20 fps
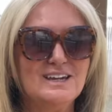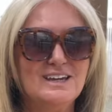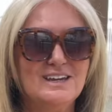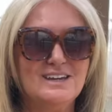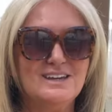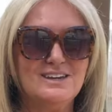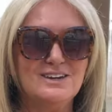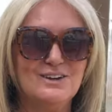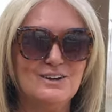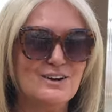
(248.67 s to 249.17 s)

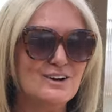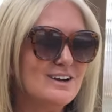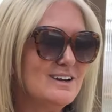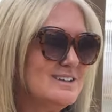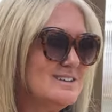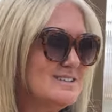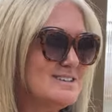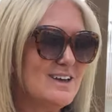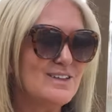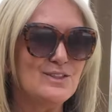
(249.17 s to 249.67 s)
here
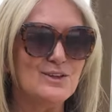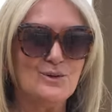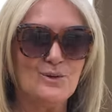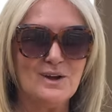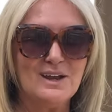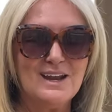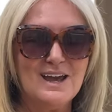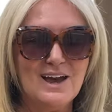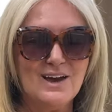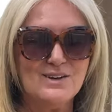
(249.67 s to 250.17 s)
inside the
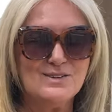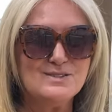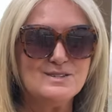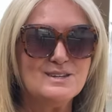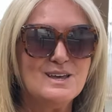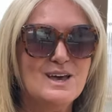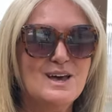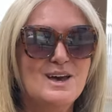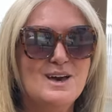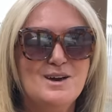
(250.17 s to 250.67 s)
greenhouse,
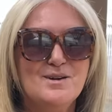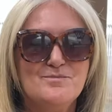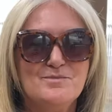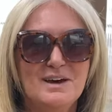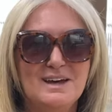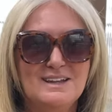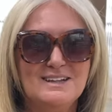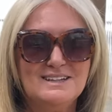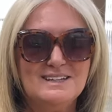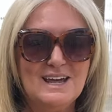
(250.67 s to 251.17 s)

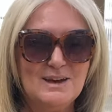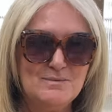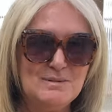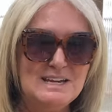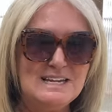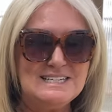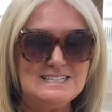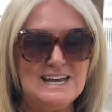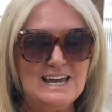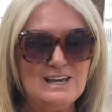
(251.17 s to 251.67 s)
but let
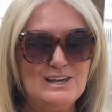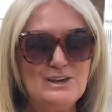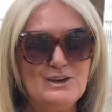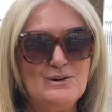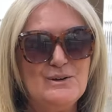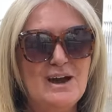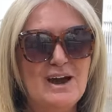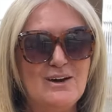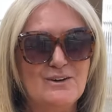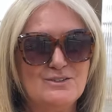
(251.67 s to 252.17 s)
me take you
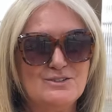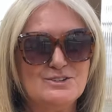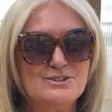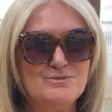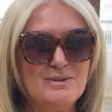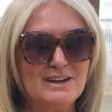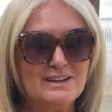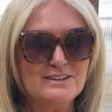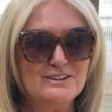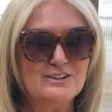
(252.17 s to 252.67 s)
out to
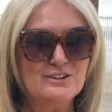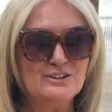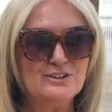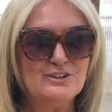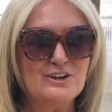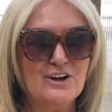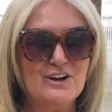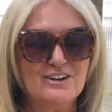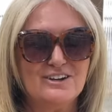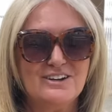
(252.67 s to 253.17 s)
my little
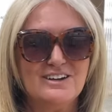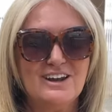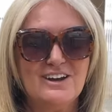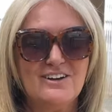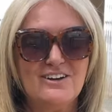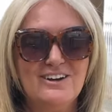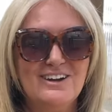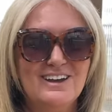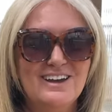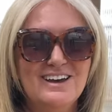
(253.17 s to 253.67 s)
garden
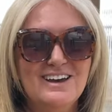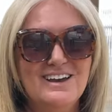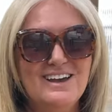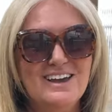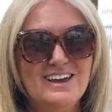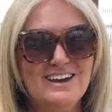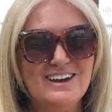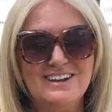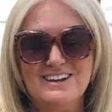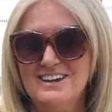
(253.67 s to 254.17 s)
area
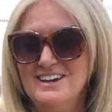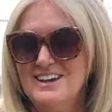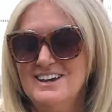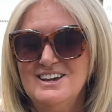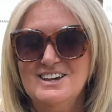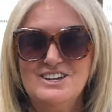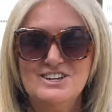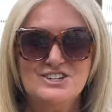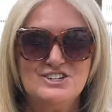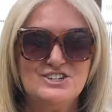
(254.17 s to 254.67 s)
and
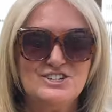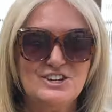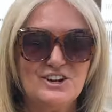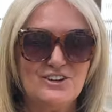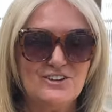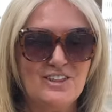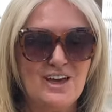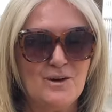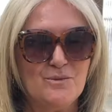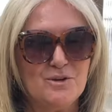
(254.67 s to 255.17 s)

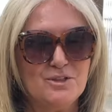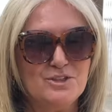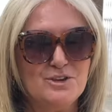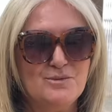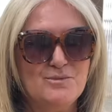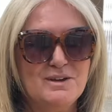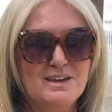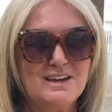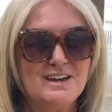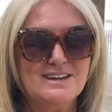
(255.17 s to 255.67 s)
share that with you
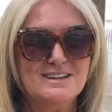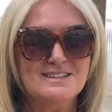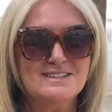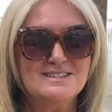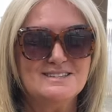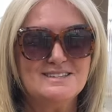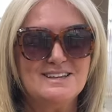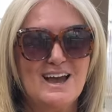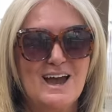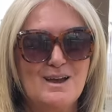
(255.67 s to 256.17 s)

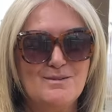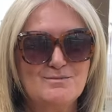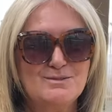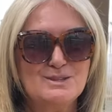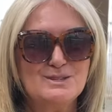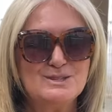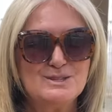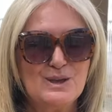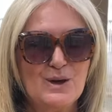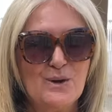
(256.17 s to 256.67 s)
because I'm
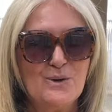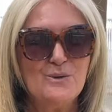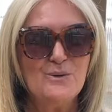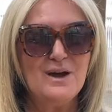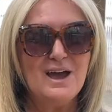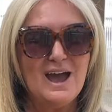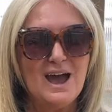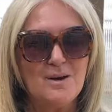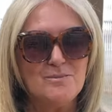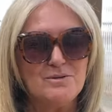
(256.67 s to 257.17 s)
so
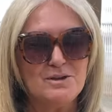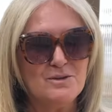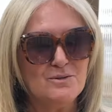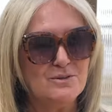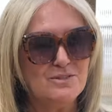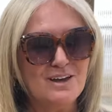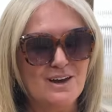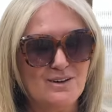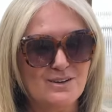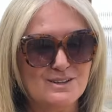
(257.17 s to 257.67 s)
happy
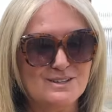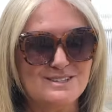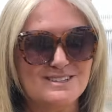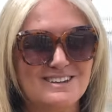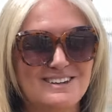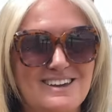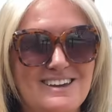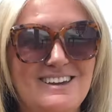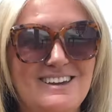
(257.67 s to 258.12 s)
with how it's looking.